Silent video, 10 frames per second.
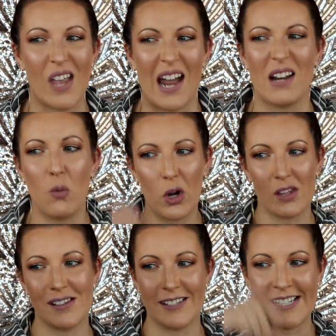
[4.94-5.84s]
I need more of
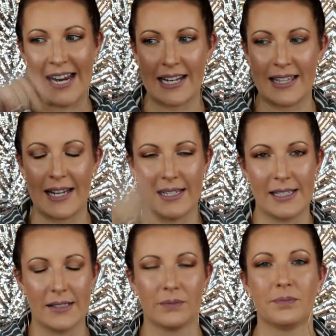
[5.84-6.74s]
those little tape
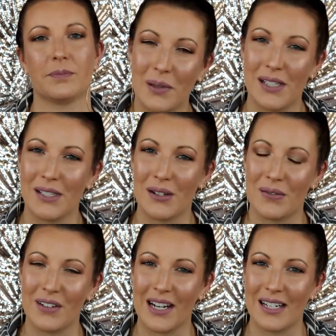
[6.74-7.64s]
things. Please don't
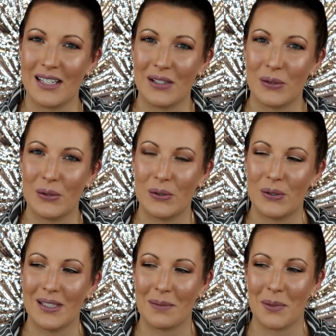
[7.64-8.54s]
forget to
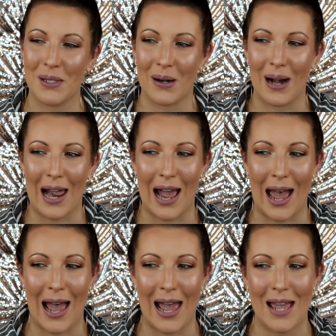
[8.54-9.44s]

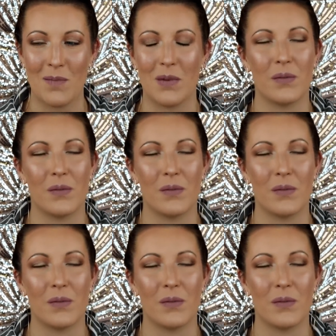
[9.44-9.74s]
subscribe.